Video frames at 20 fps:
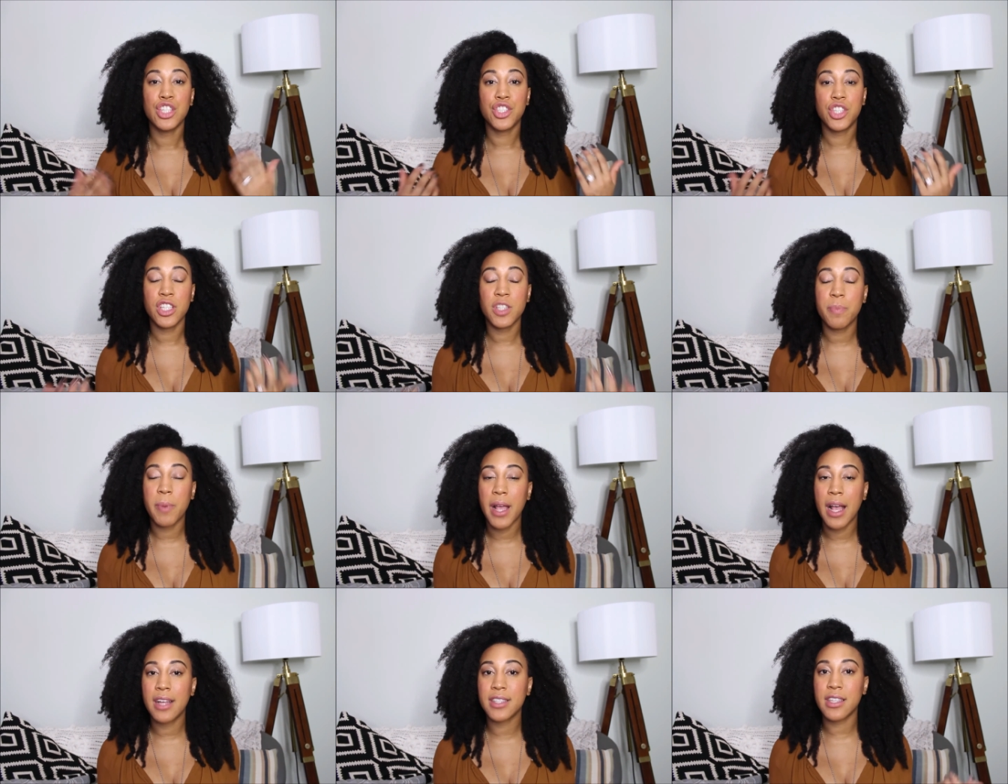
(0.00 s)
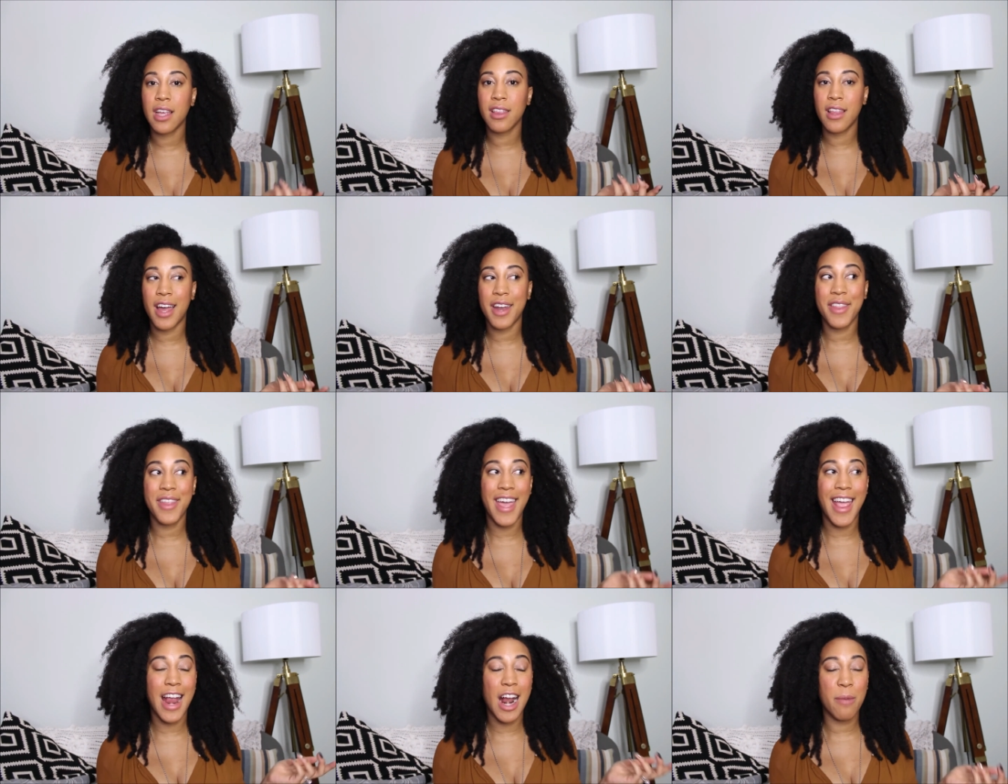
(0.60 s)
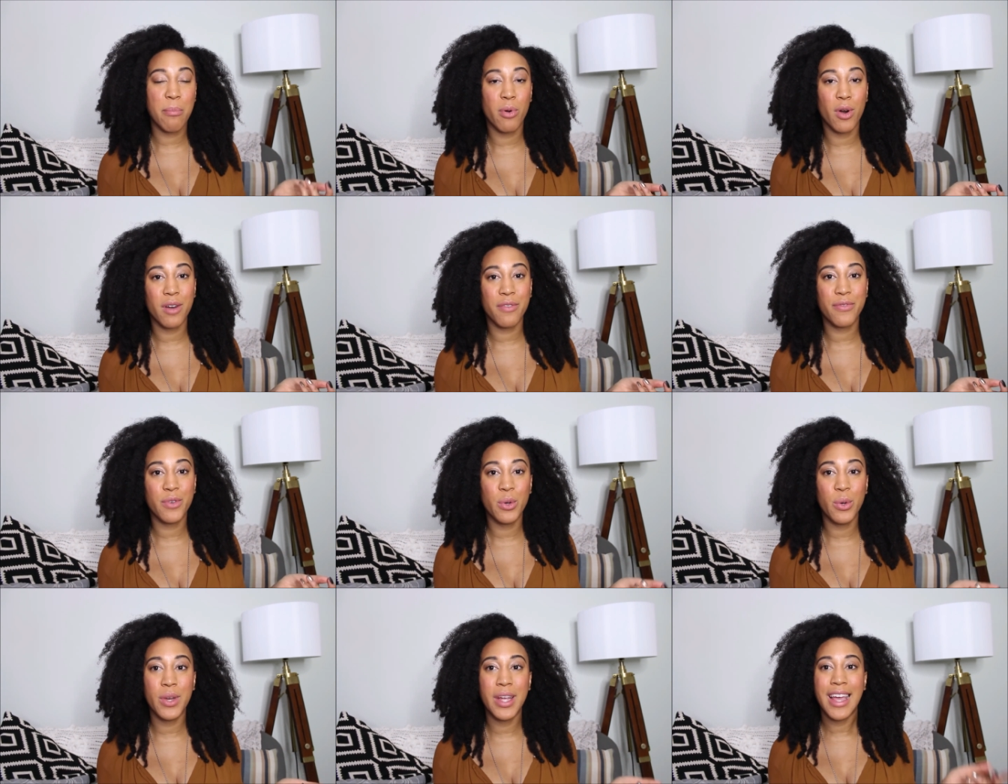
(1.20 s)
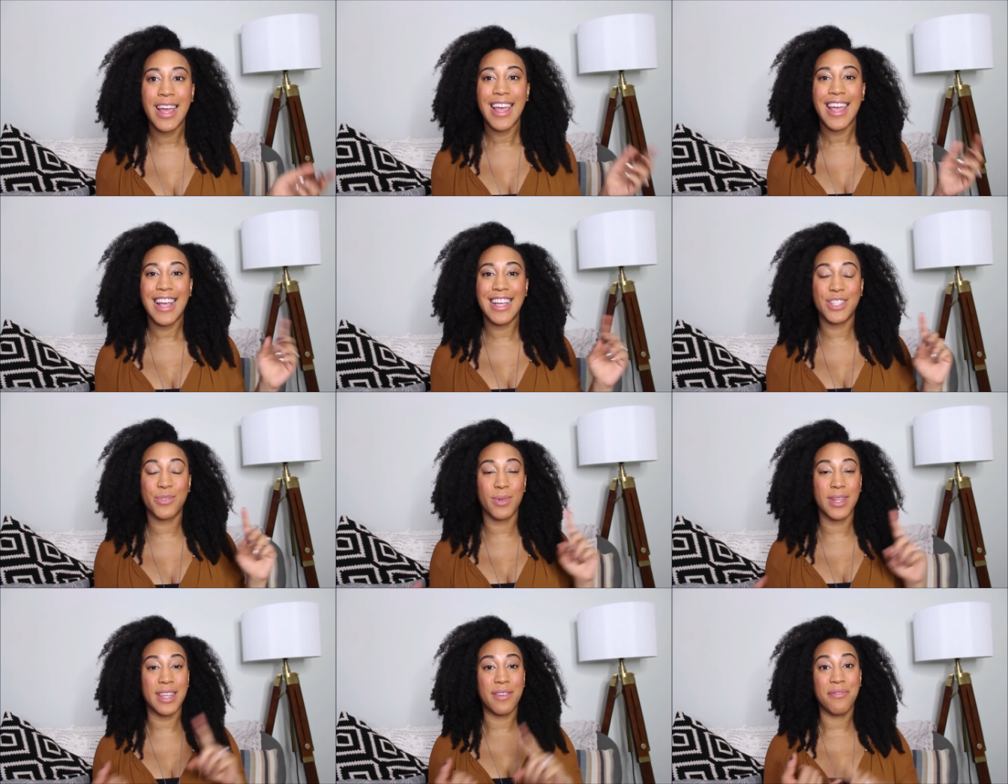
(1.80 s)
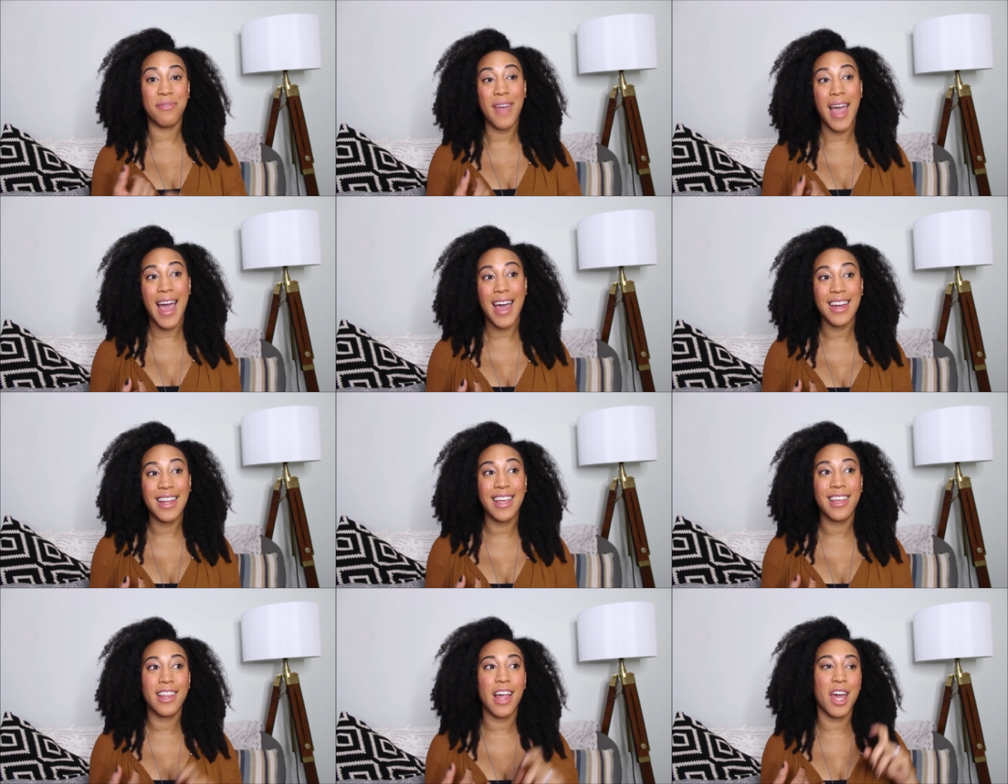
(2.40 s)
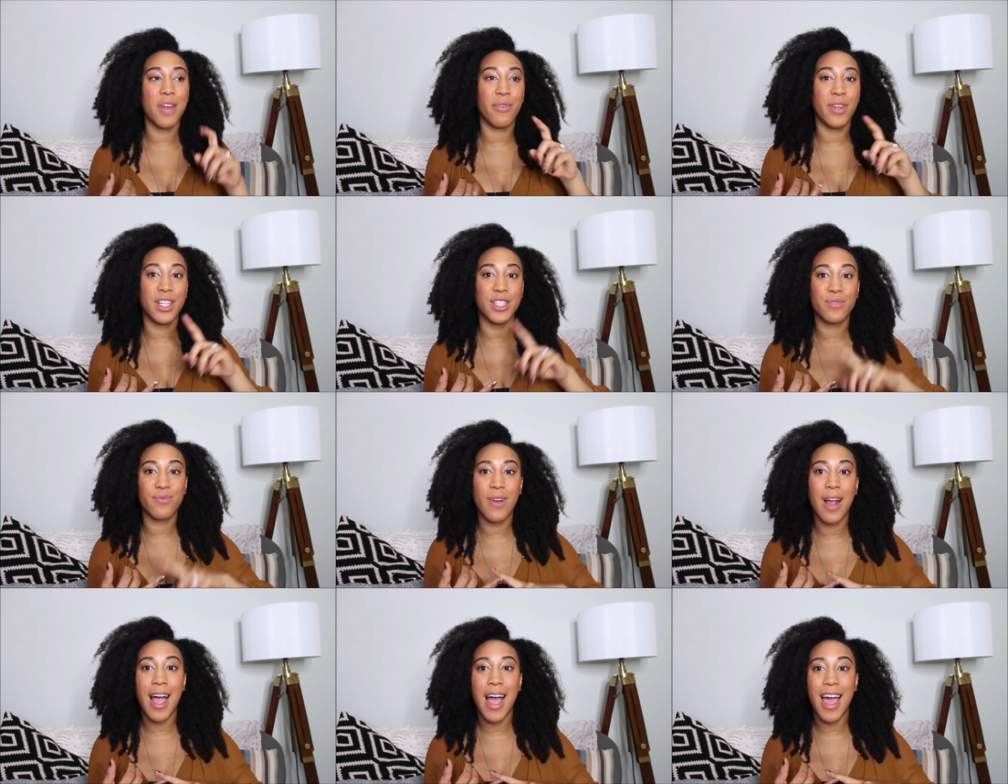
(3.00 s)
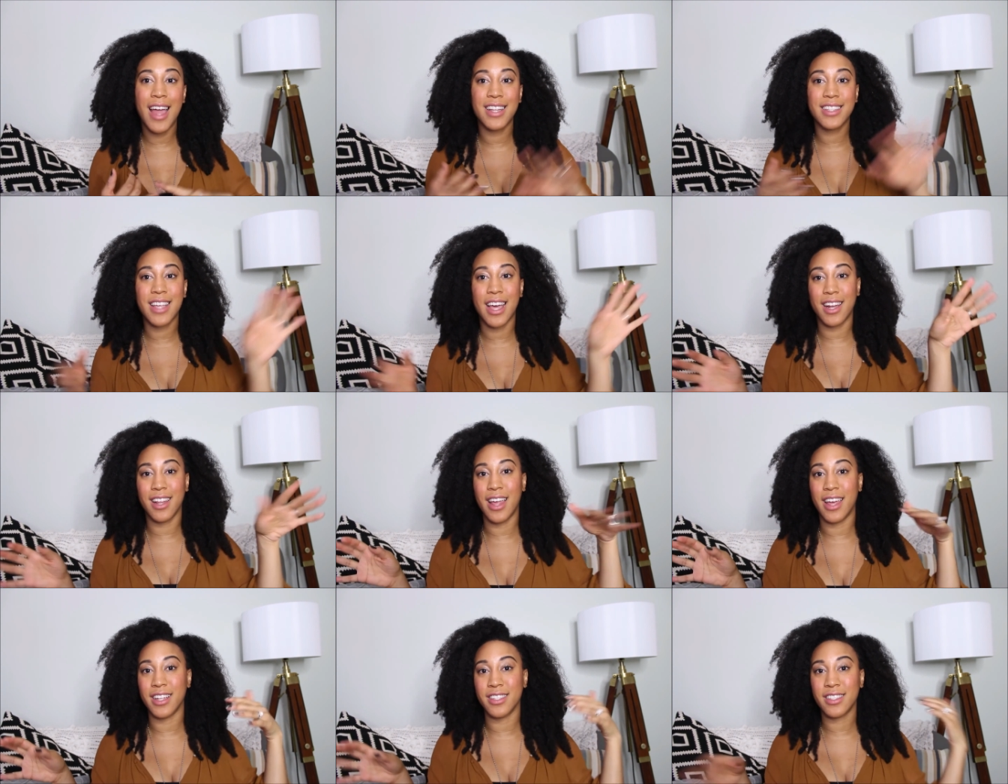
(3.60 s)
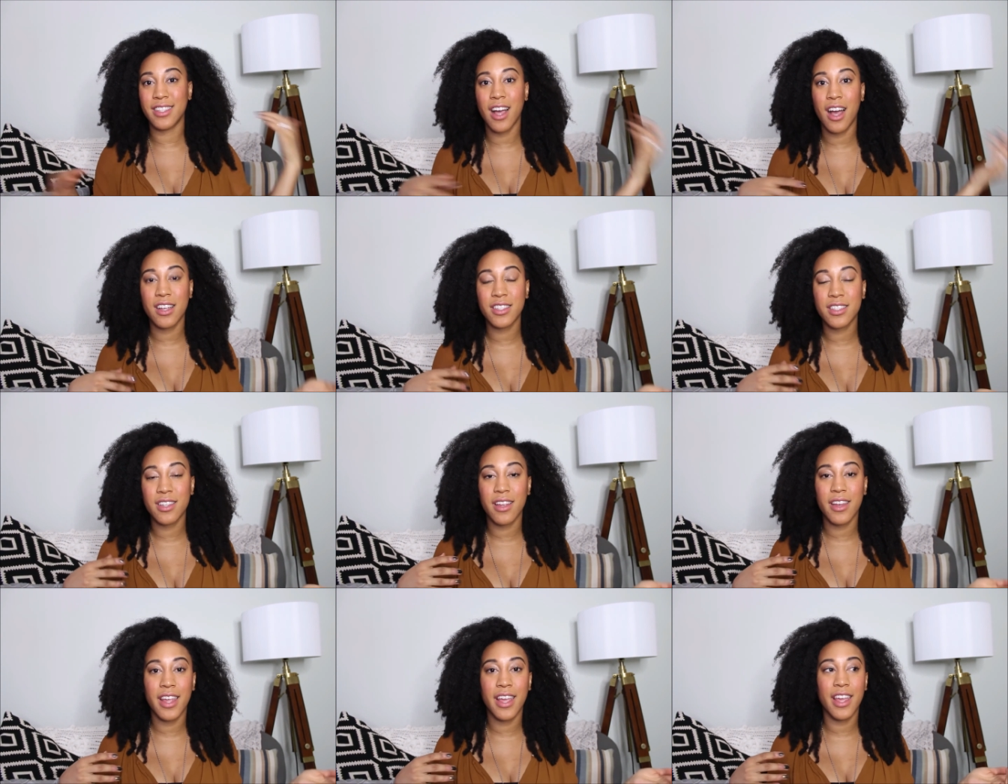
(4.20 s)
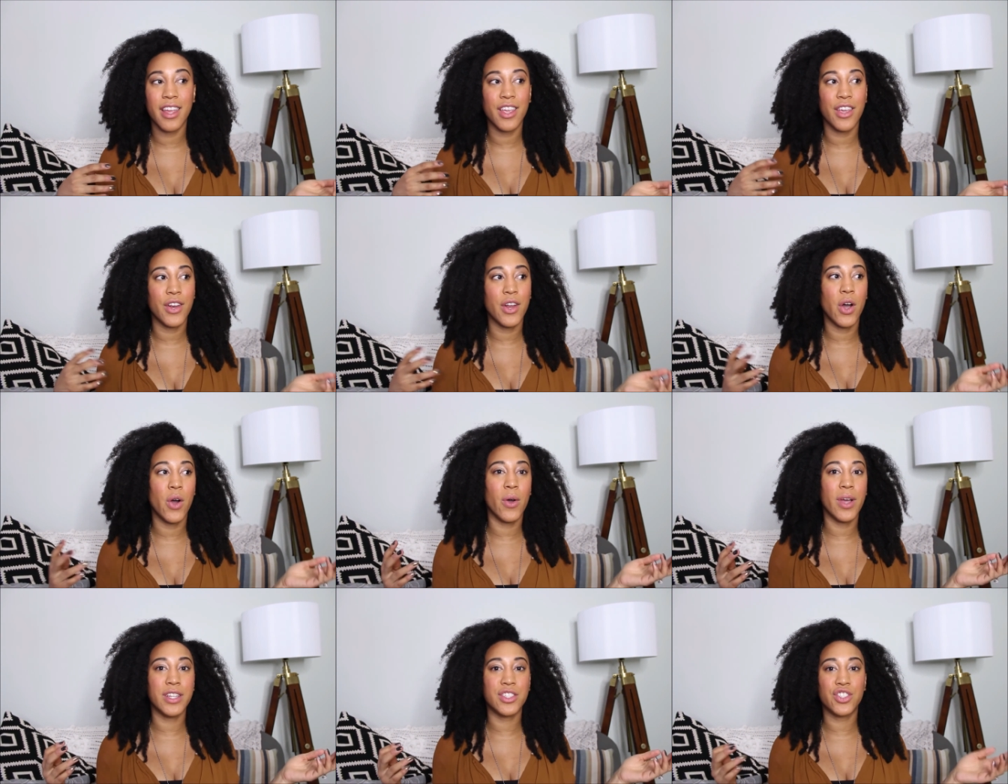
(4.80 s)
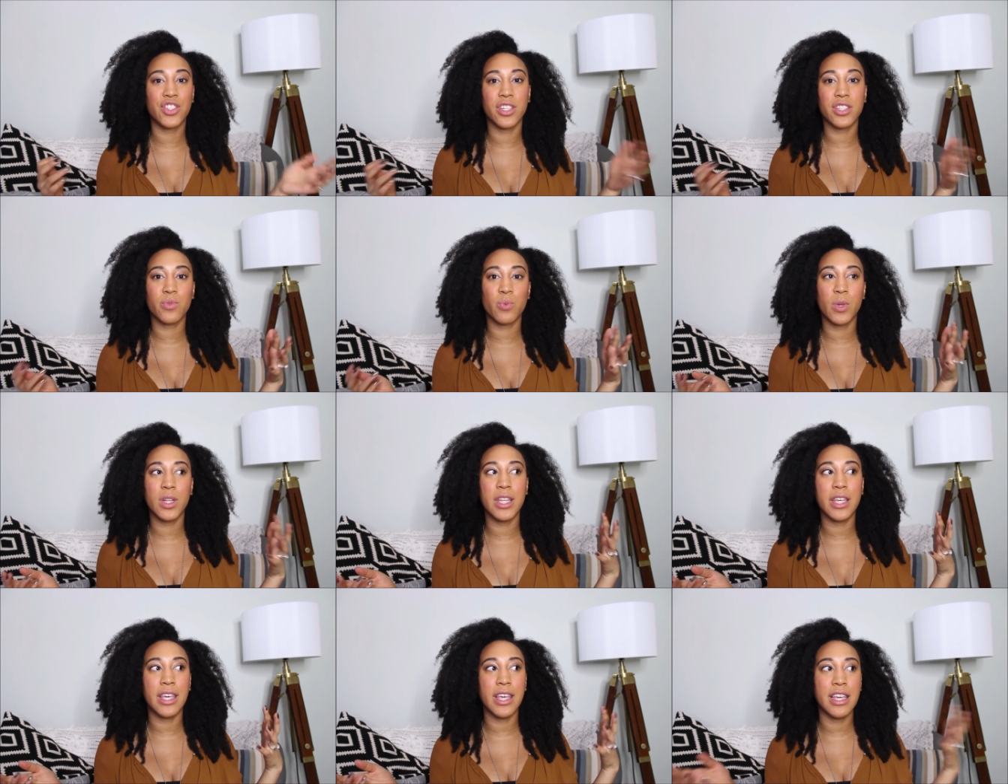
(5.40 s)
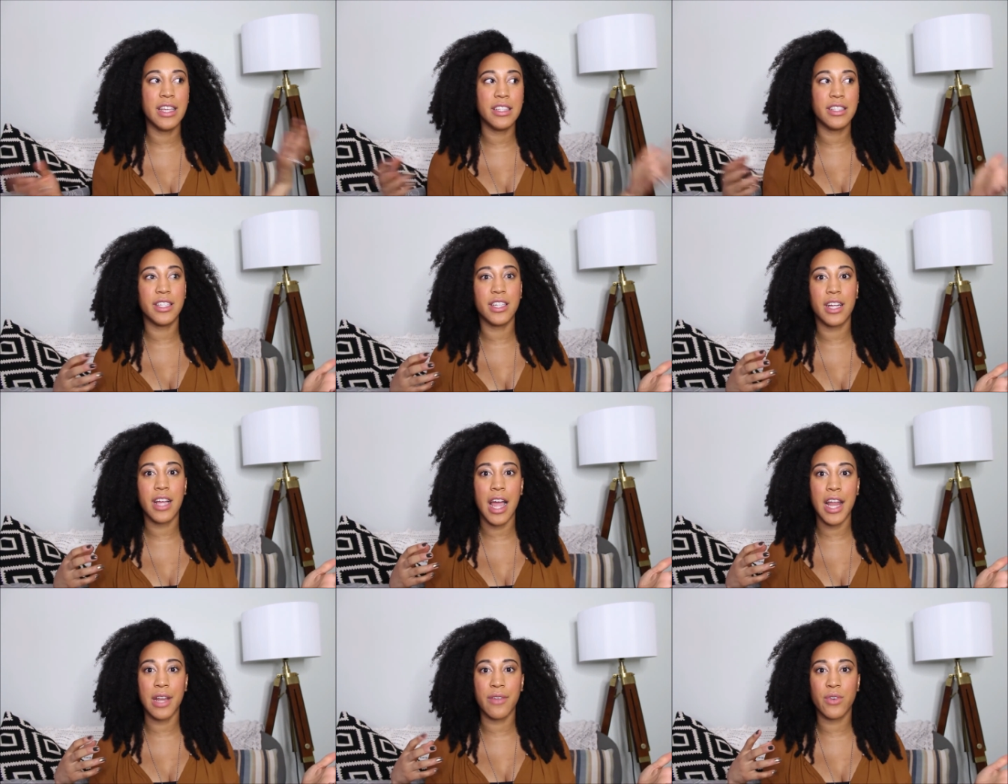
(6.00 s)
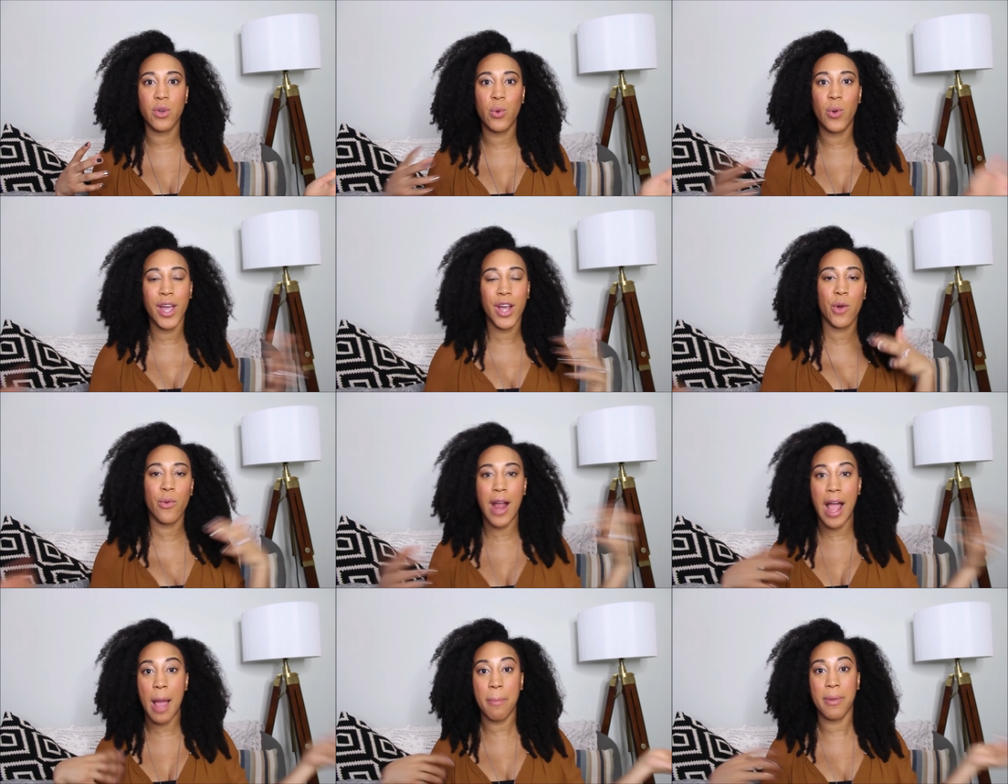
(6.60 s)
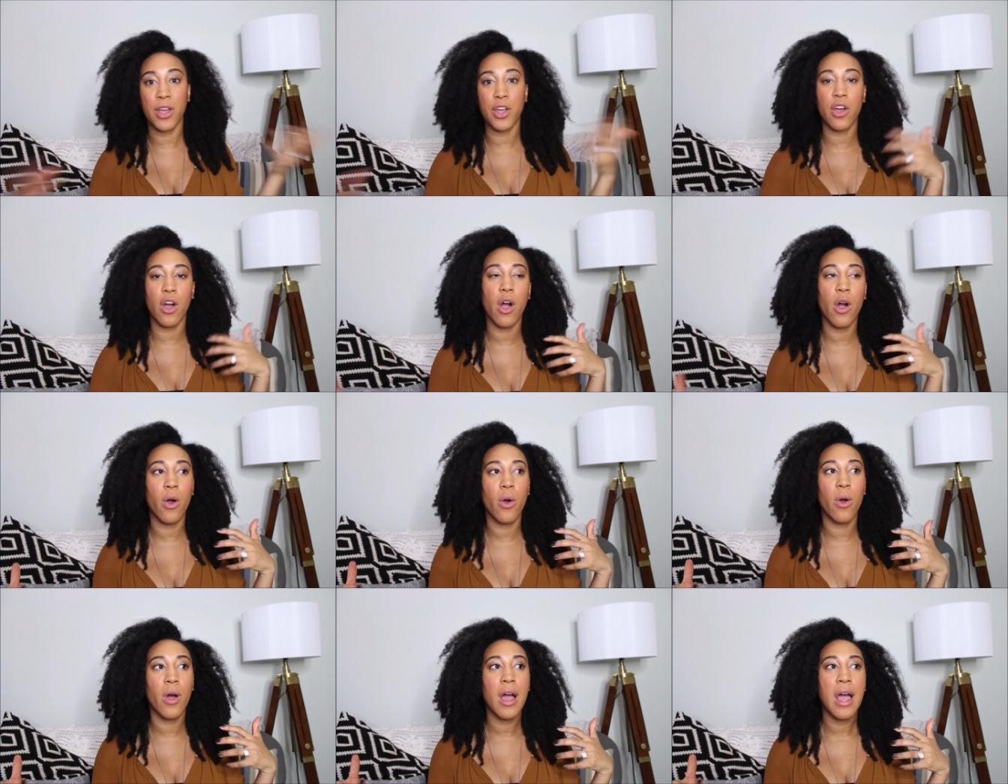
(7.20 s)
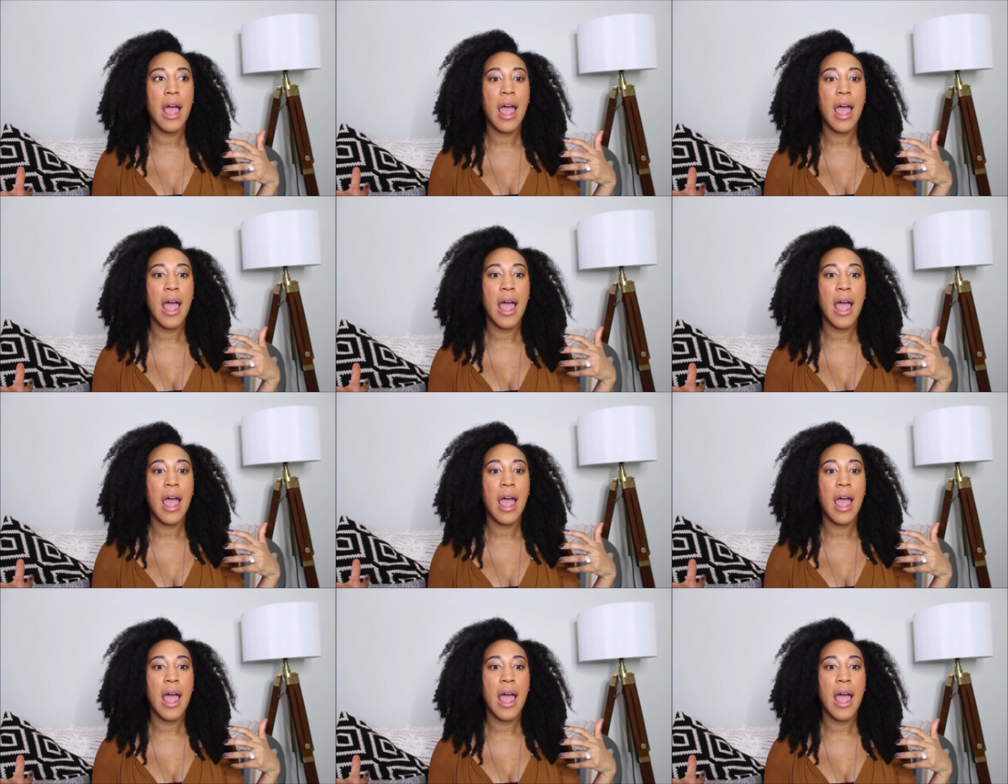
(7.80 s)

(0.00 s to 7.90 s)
Just because a lot of the airport food is really fatty, a lot of it is fried, it's got a lot of sauce on it, you know, it's just really easy to kind of quick grab and go.